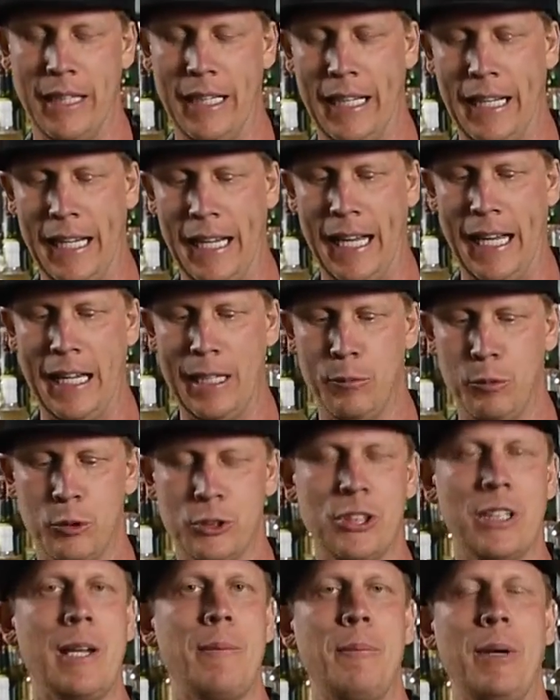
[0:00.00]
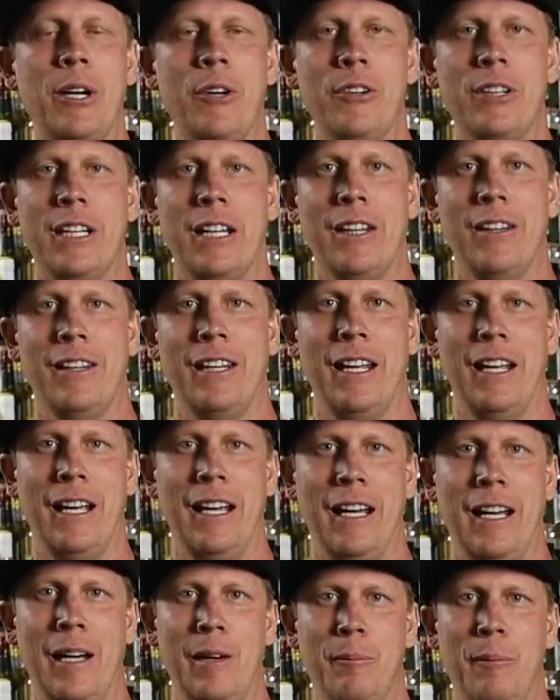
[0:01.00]
It was an American
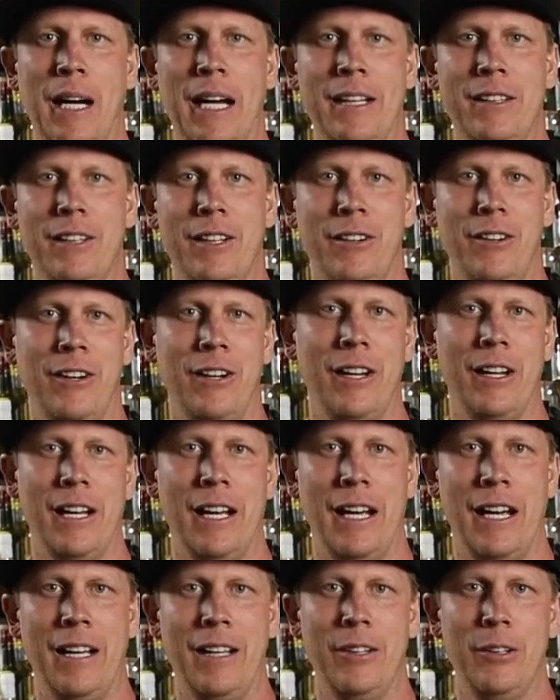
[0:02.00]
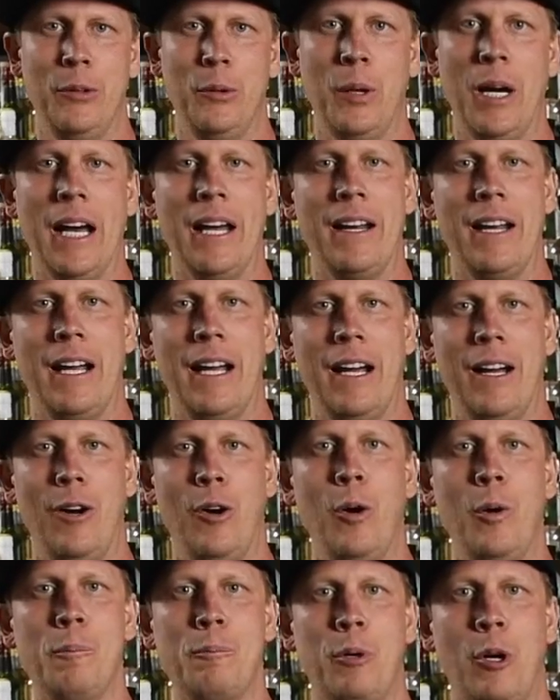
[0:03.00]
miner who had a
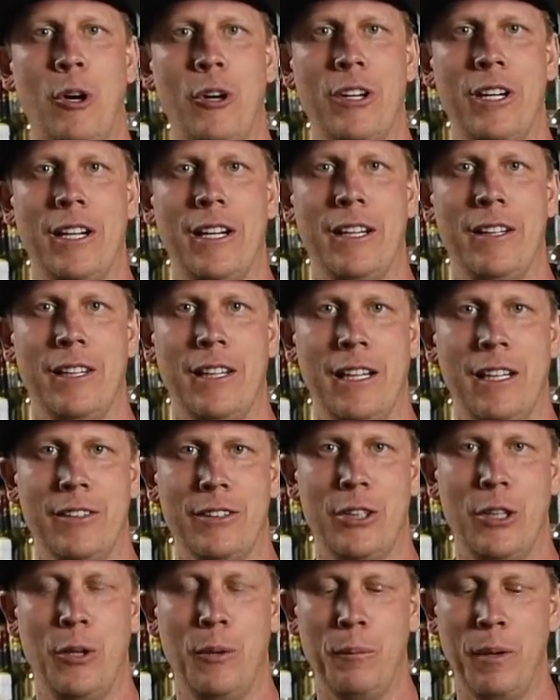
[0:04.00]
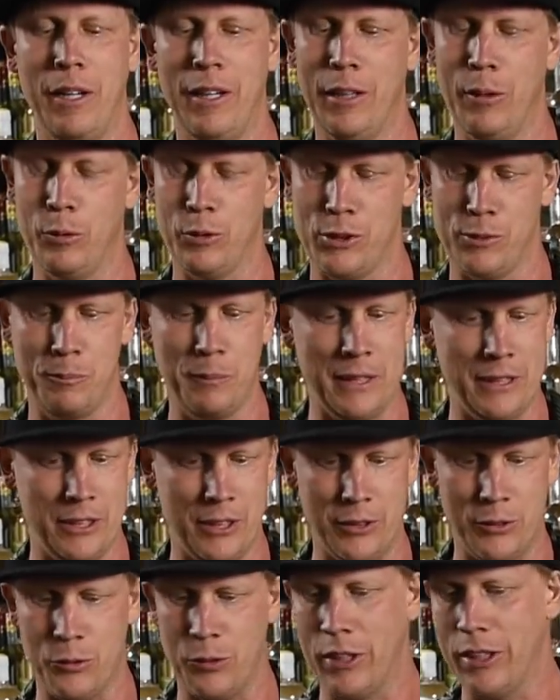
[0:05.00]
home party in Cuba. He was
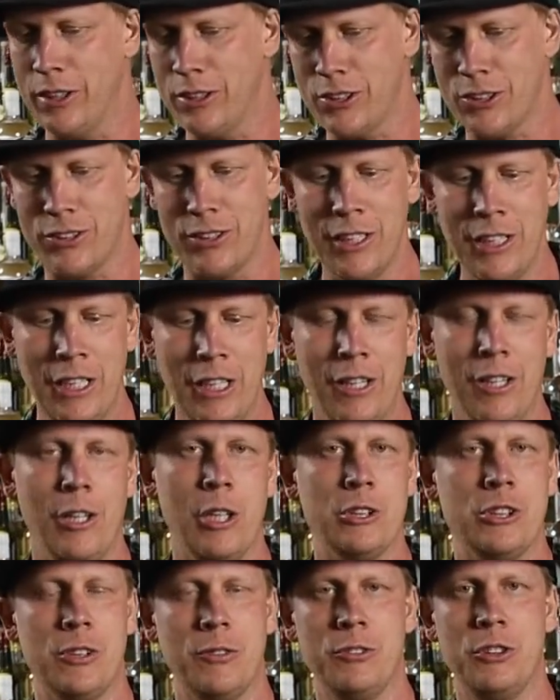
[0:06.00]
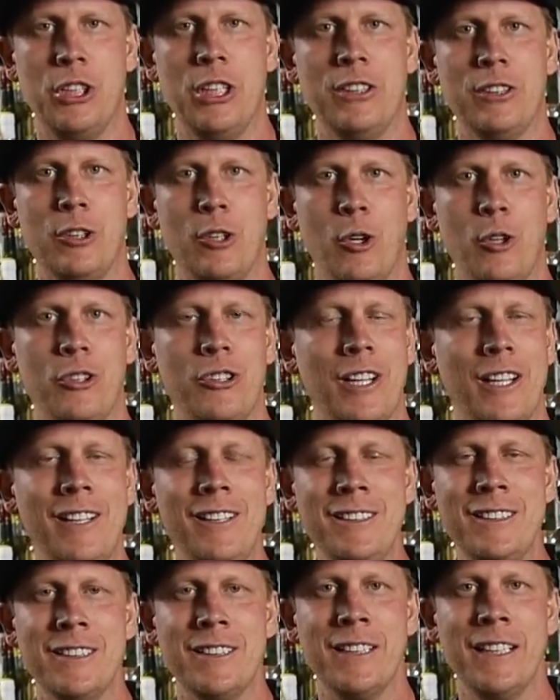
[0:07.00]
mixing drinks, lots of gin
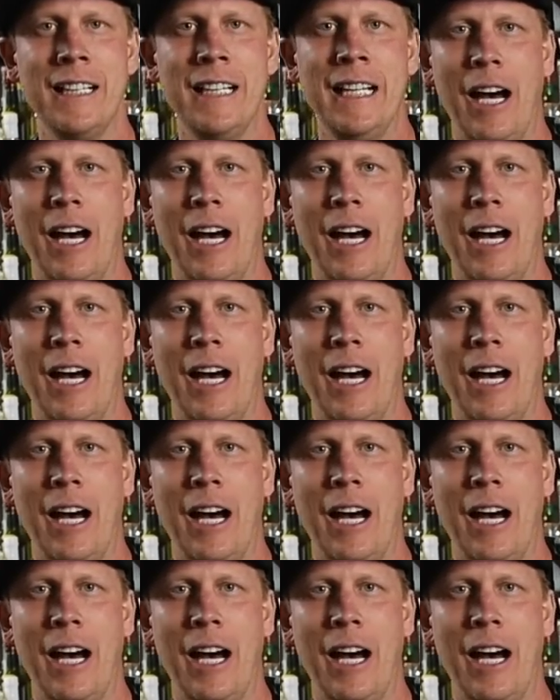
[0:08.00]
cocktails.